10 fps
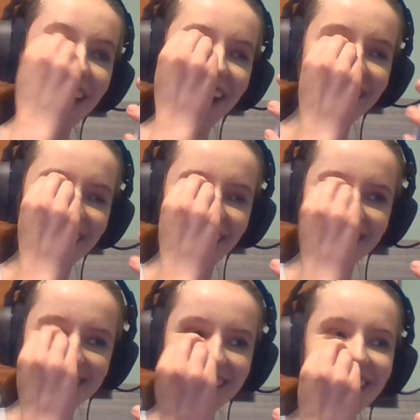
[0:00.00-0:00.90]

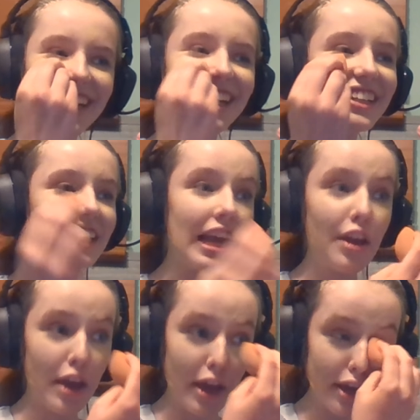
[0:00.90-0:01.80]
Glossary.
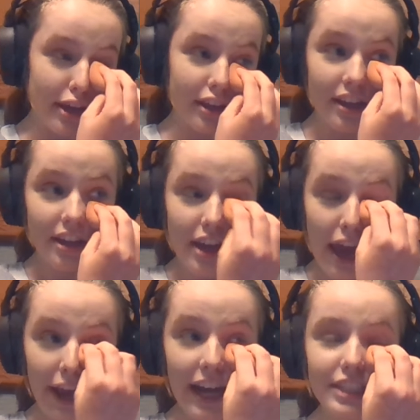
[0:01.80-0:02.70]

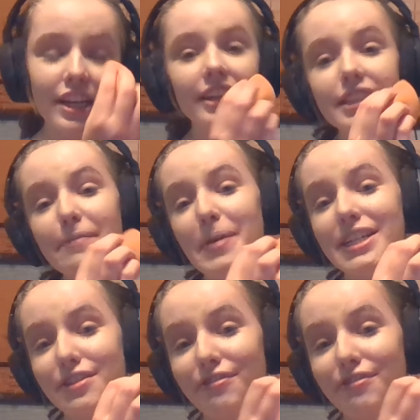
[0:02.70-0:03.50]
Yeah, turn to page